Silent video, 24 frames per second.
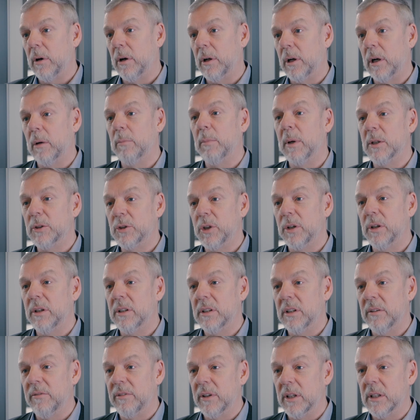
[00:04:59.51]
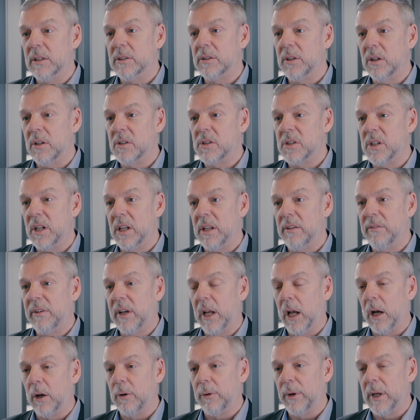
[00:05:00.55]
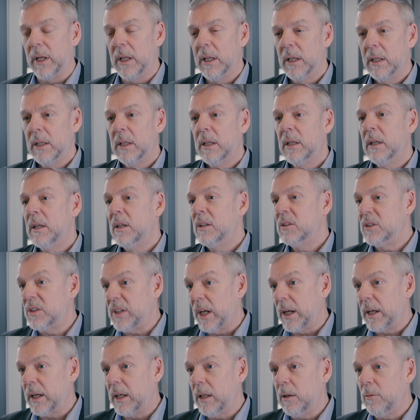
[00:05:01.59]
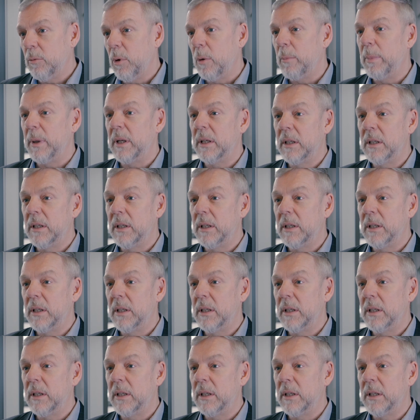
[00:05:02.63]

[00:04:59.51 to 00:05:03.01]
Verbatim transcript: on our budgeted dividend to the City of Calgary. Second, we'll be